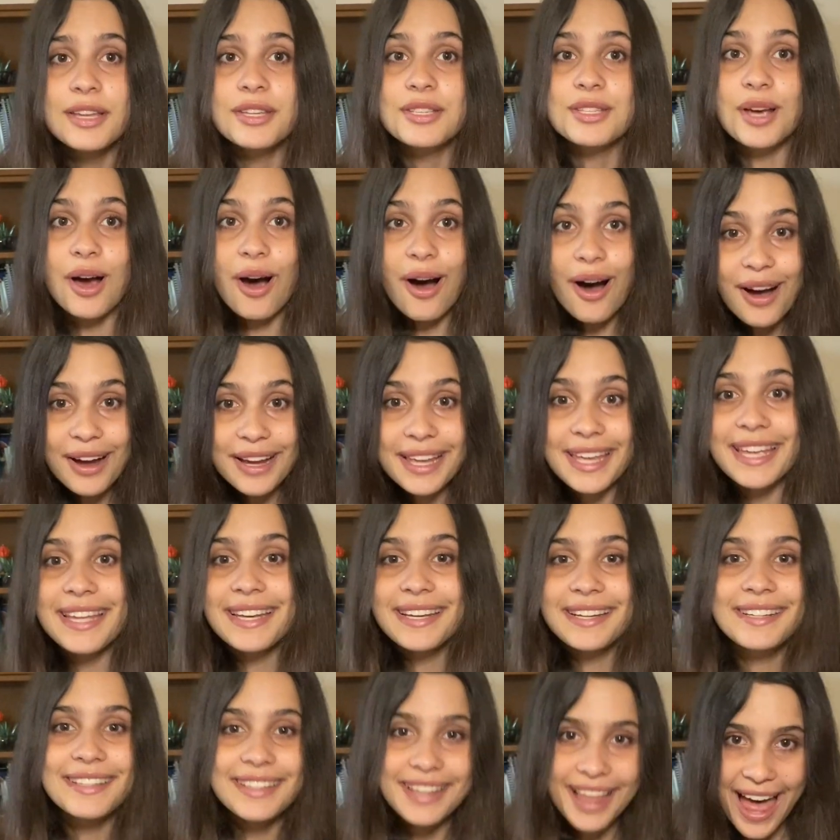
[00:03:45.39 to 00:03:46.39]
Talk in
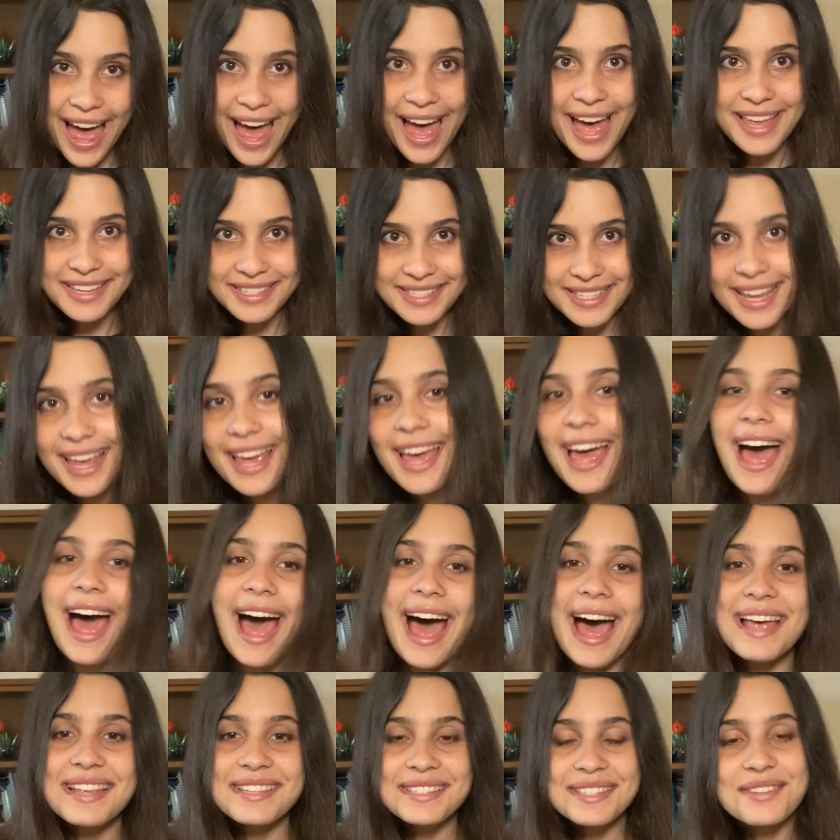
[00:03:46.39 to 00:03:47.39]
class,
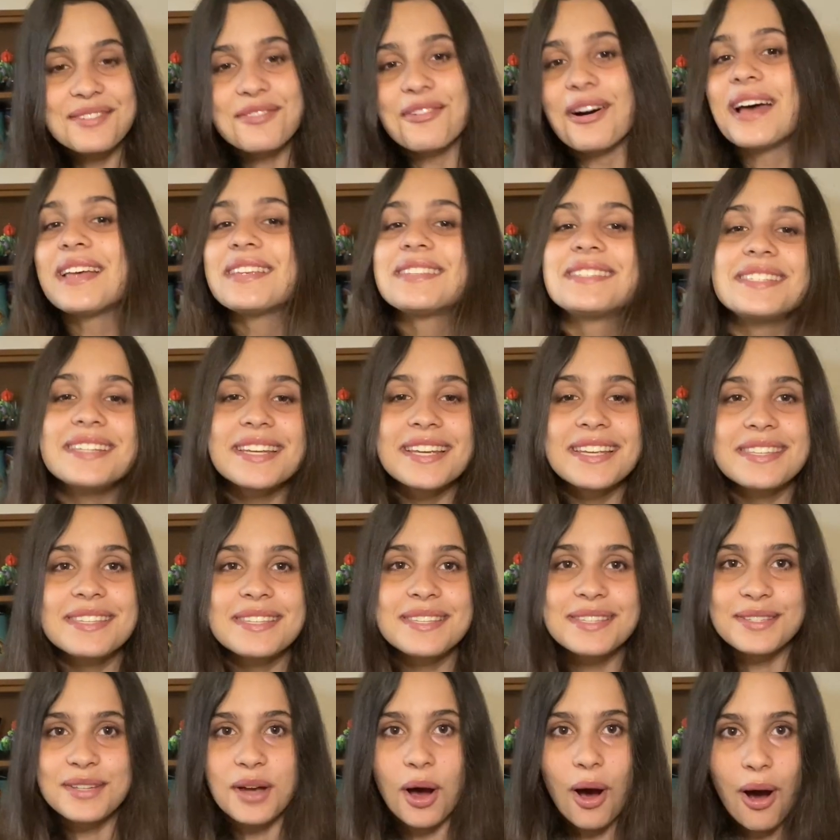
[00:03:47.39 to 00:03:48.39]
ask
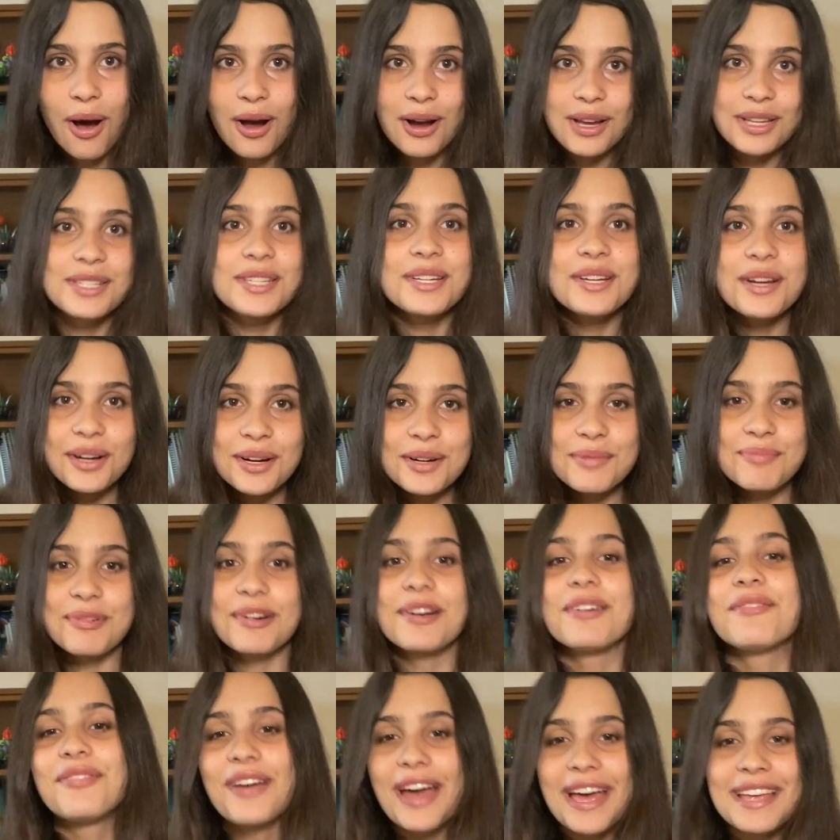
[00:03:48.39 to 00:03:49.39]
questions, talk to your
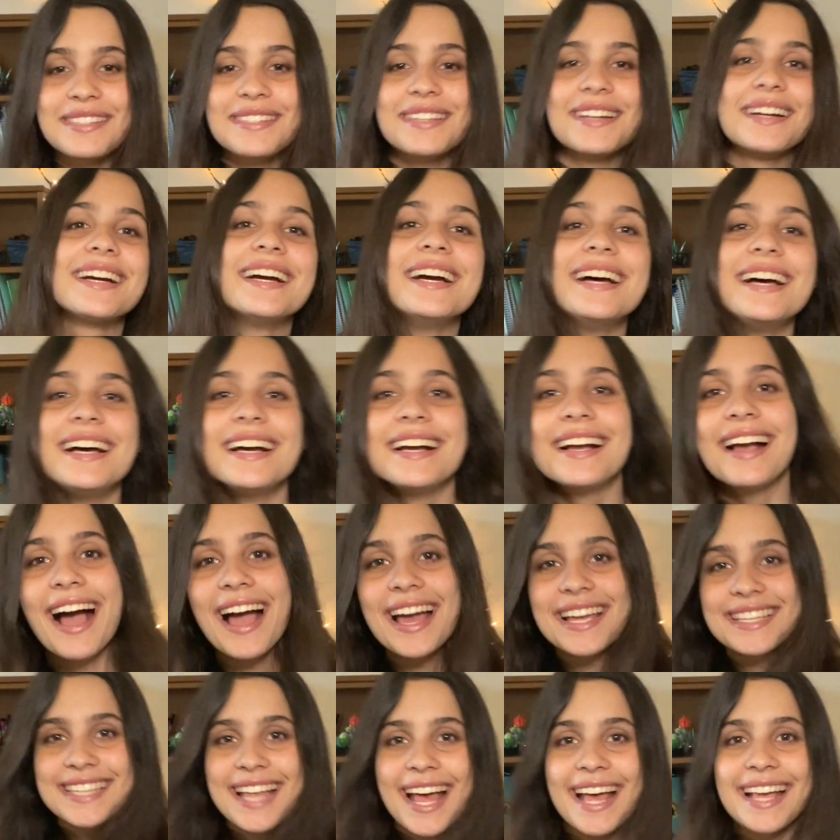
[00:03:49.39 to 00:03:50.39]
professor.
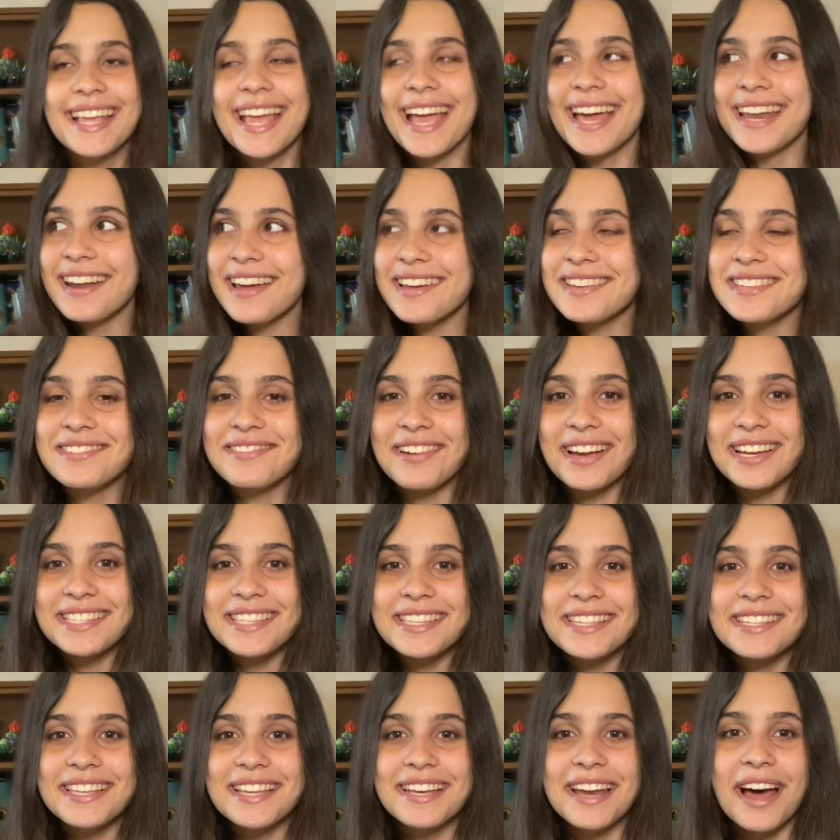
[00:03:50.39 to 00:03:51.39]
Guys, I cannot stress
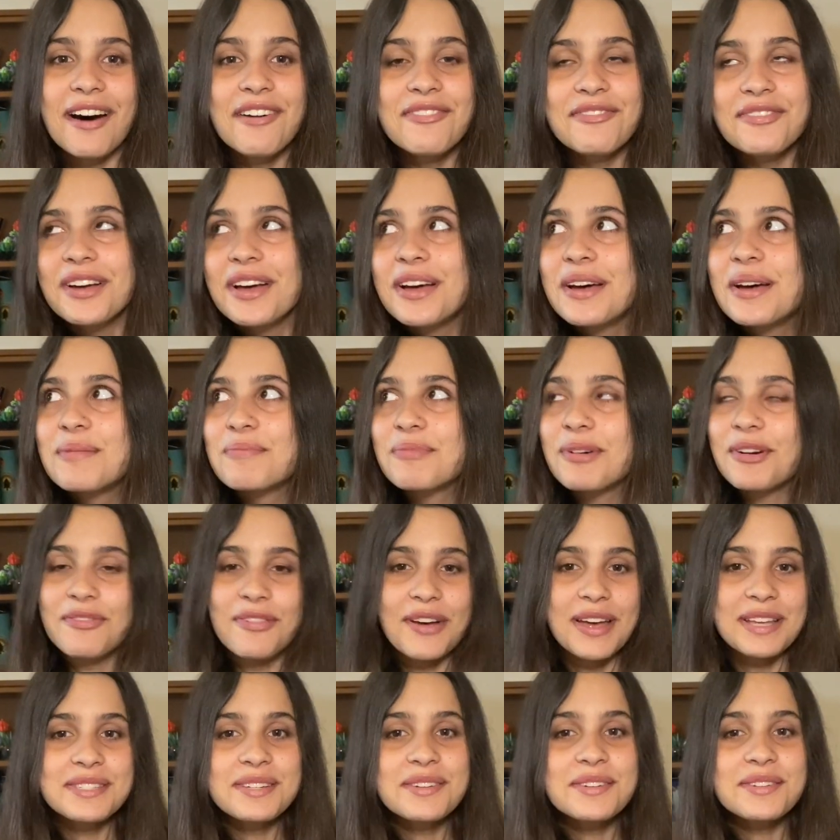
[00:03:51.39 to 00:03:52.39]
this enough.
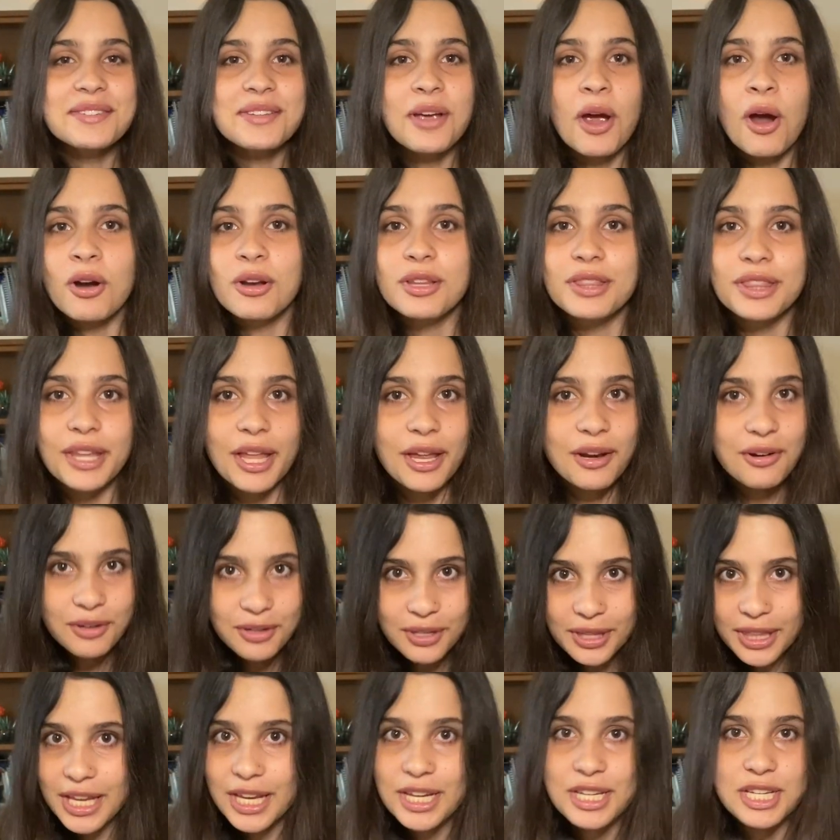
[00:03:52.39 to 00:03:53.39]
Professors are
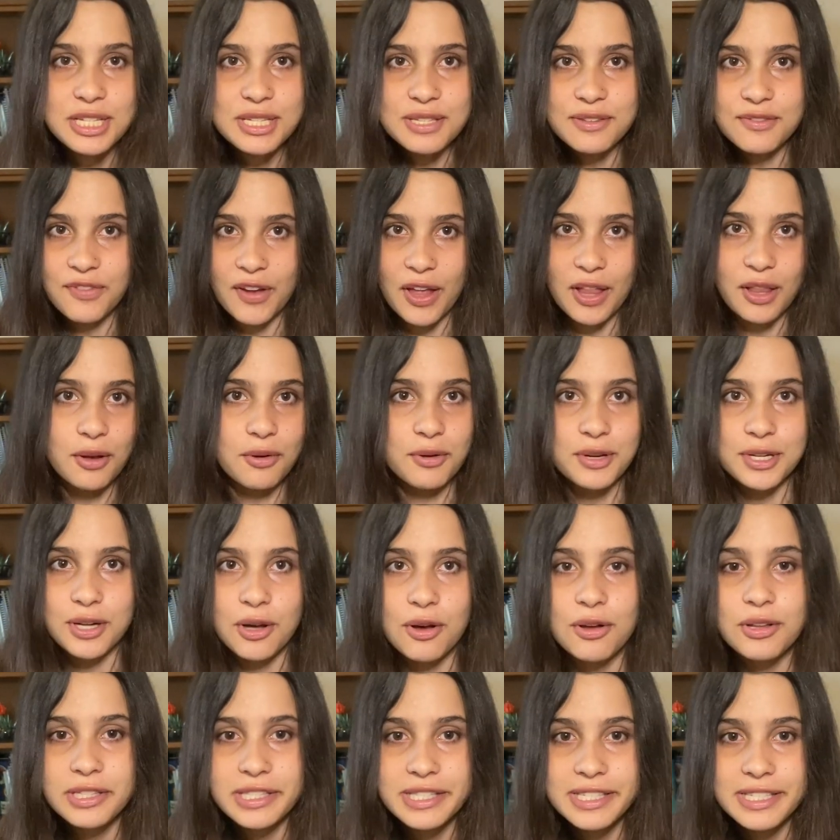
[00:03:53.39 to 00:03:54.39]
literally just fellow
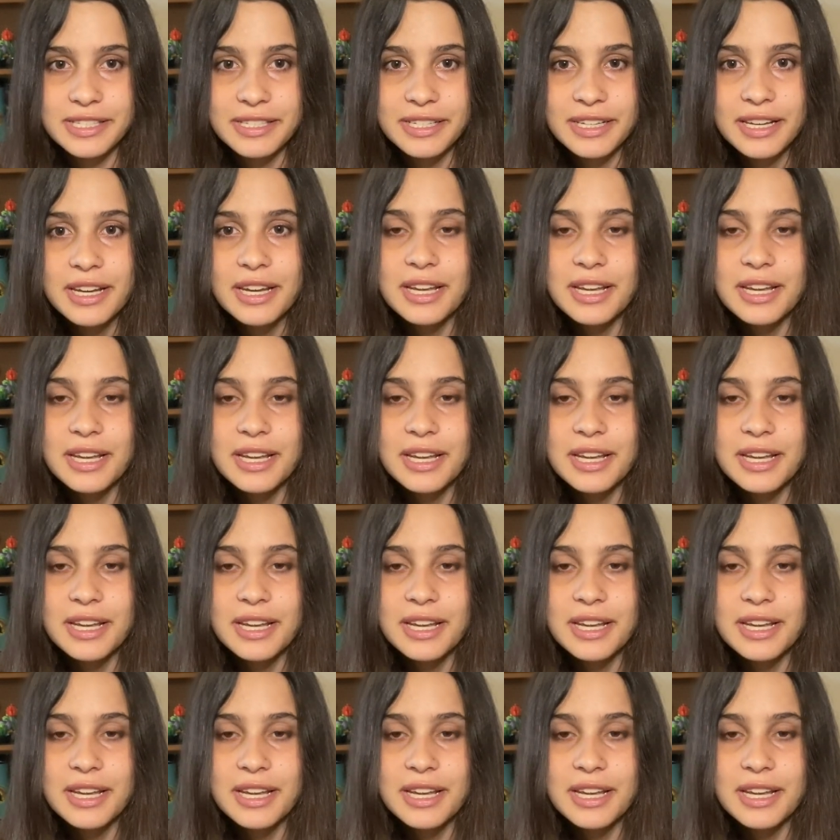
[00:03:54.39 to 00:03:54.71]
adults.